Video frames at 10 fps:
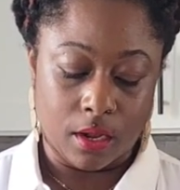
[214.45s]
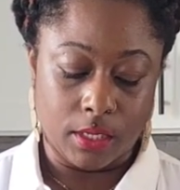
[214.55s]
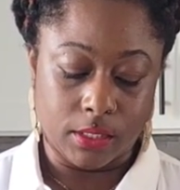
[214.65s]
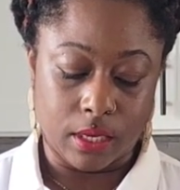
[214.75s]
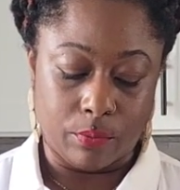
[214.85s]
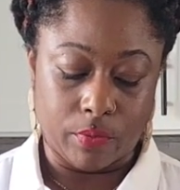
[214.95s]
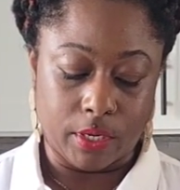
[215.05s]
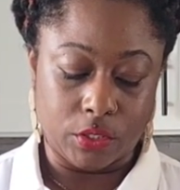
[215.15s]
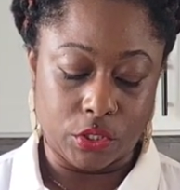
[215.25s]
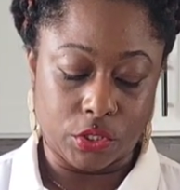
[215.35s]
until I'm
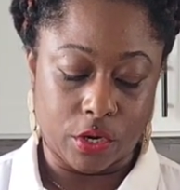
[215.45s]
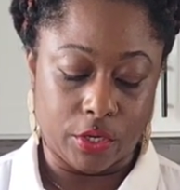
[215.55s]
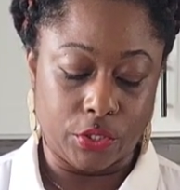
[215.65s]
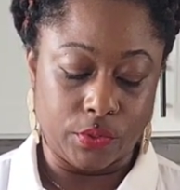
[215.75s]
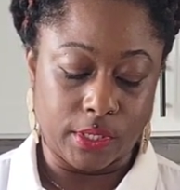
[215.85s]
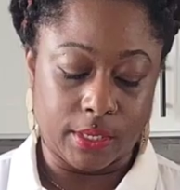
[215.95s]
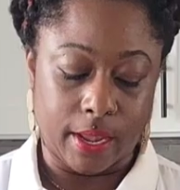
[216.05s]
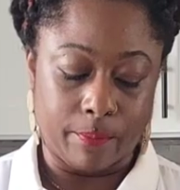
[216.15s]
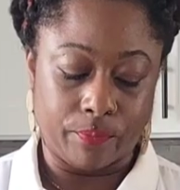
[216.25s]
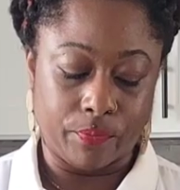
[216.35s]
ready to start using
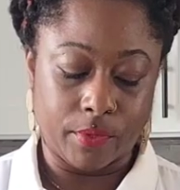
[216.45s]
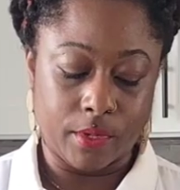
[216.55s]
them.